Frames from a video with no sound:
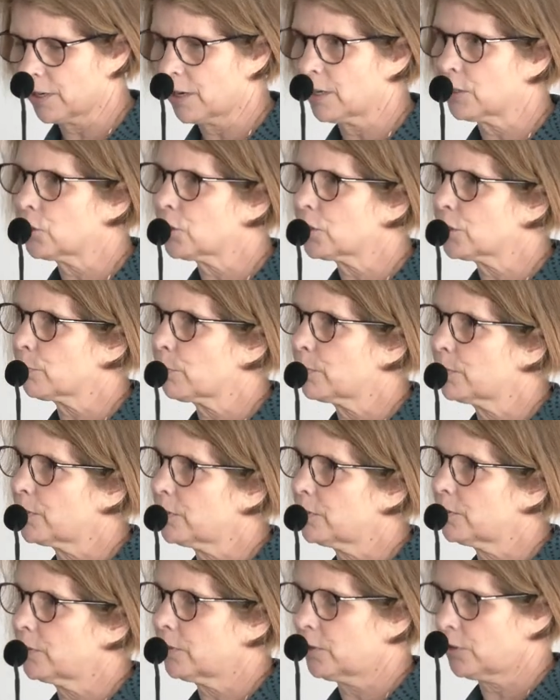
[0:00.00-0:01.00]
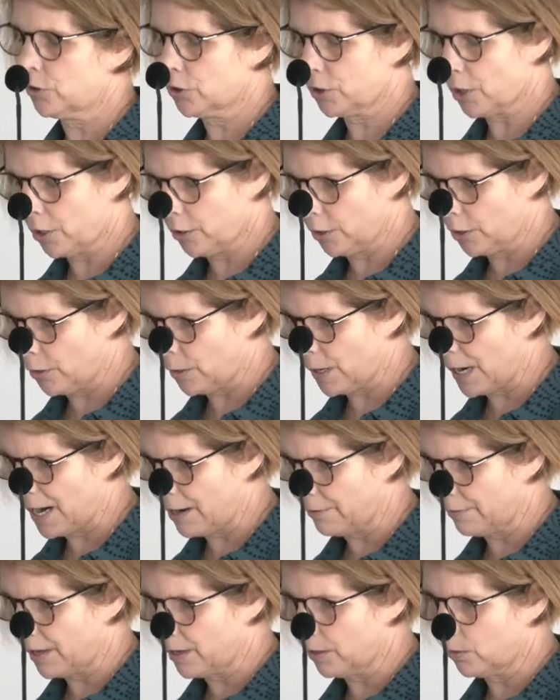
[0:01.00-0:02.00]
and I just wanted to show you
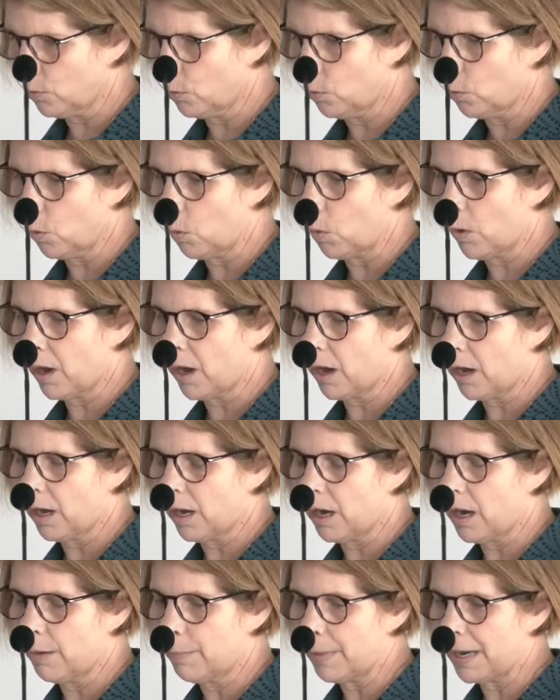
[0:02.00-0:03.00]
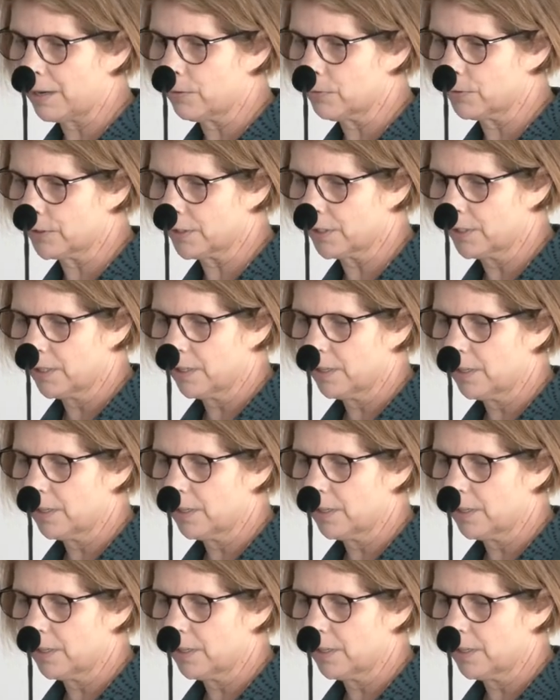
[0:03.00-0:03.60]
how they all come out